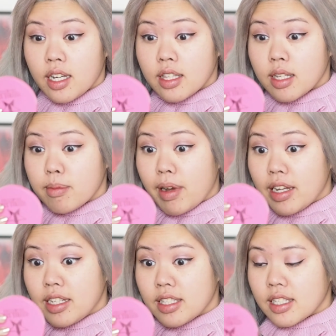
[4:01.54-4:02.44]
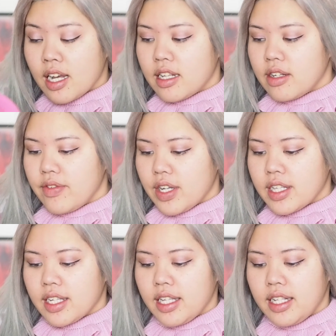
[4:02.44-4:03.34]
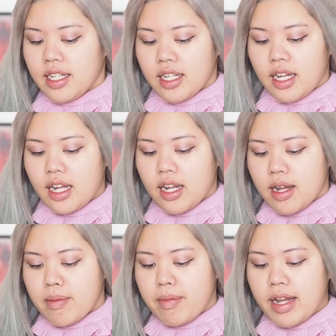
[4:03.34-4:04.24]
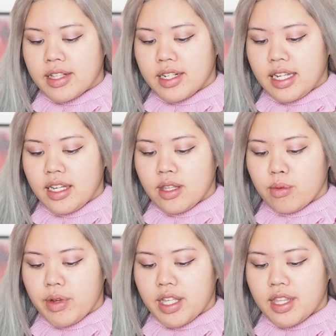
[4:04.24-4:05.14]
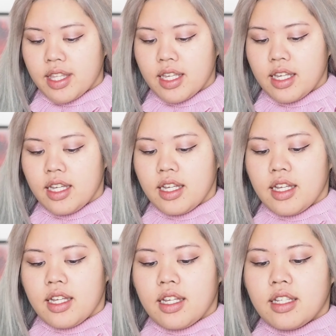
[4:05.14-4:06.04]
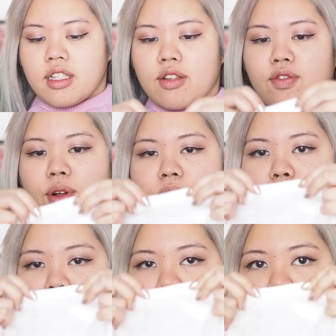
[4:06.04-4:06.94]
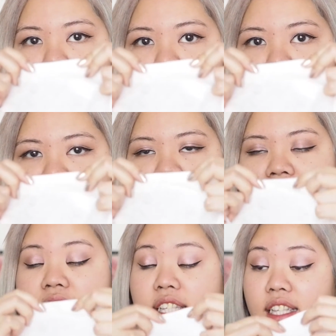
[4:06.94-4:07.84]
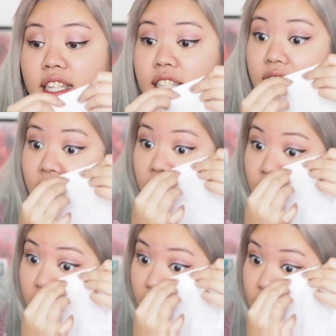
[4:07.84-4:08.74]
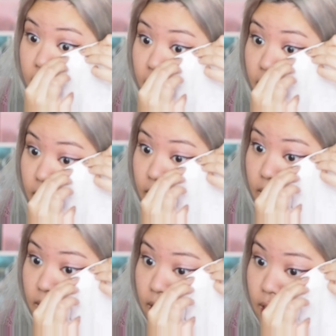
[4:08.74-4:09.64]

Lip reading: I think mine is kind of, you can clean it underneath with, just fold the wet wipe over like this and just clean the edges.